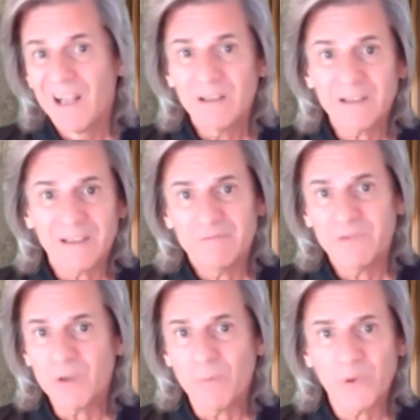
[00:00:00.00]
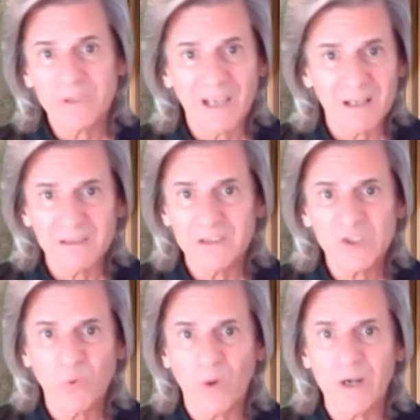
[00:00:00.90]
Look, if you can put down at
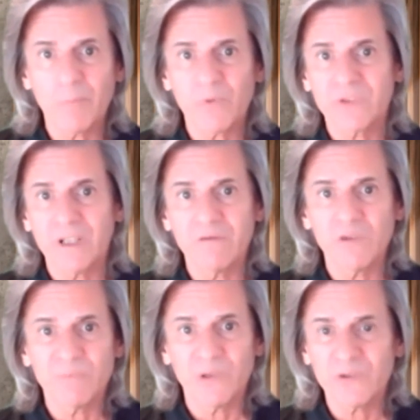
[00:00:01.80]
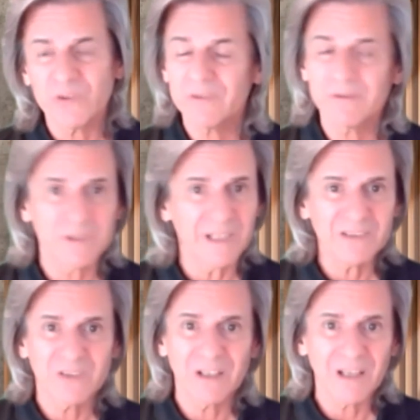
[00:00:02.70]
least 20% of your purchase,
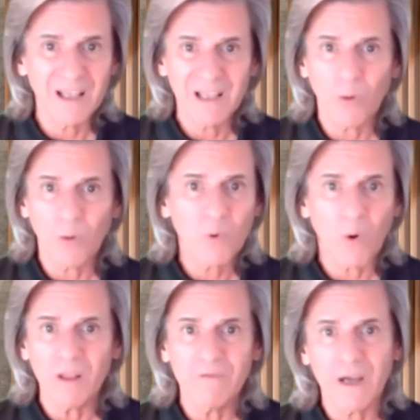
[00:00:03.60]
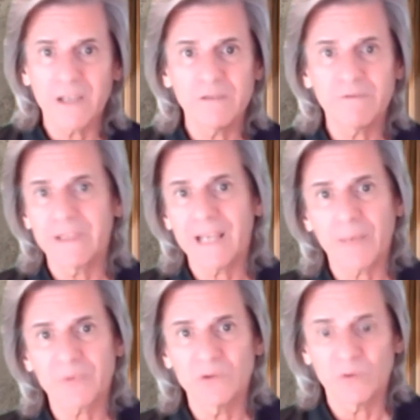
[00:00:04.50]
that's going to help qualify you for the
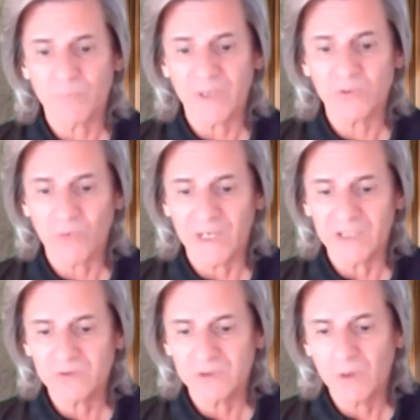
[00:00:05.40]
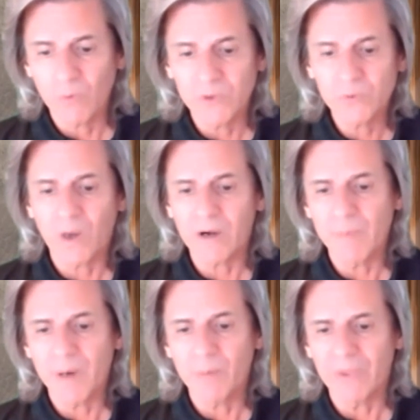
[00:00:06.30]
absolute best rate. So you always want to
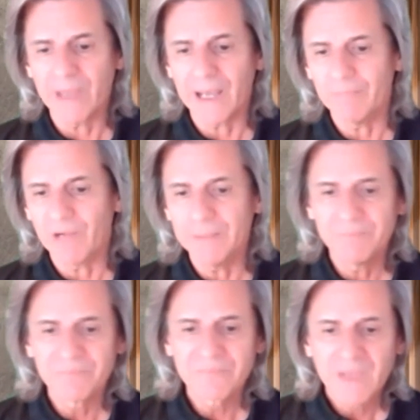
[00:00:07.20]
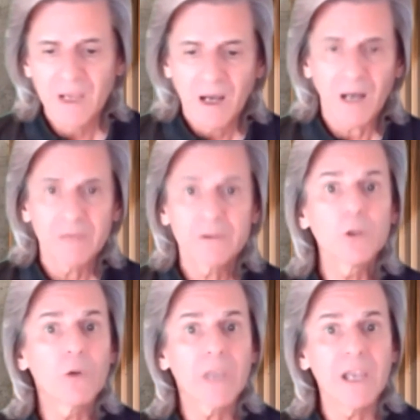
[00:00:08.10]
remember that, right? The
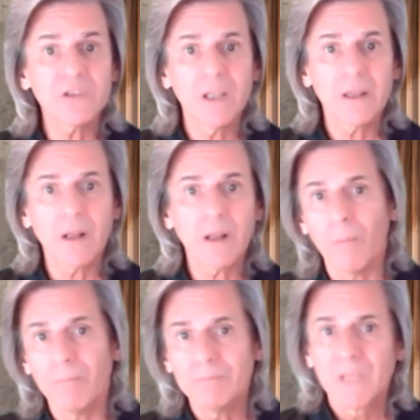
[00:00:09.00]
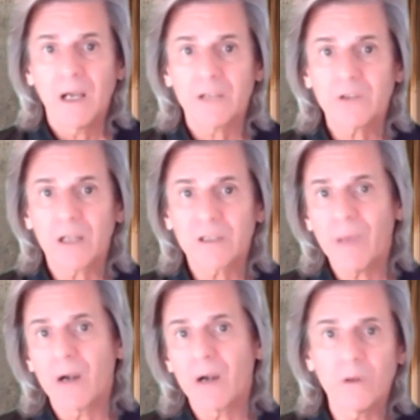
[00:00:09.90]
location of the home. I talked
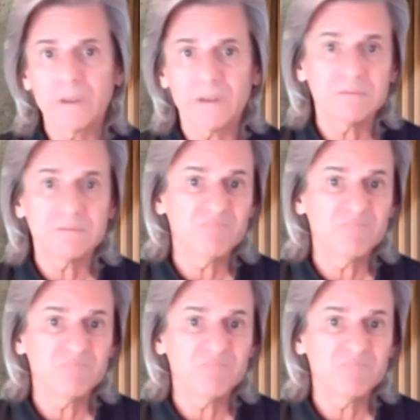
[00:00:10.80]
about it earlier.